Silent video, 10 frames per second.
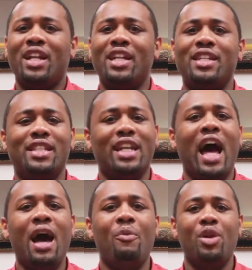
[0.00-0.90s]
Listen,
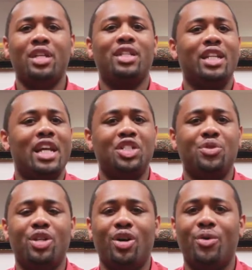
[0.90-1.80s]
I wanted to let
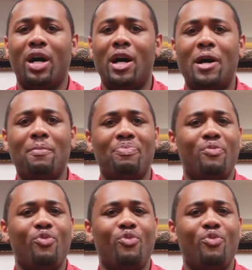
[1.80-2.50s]
you know,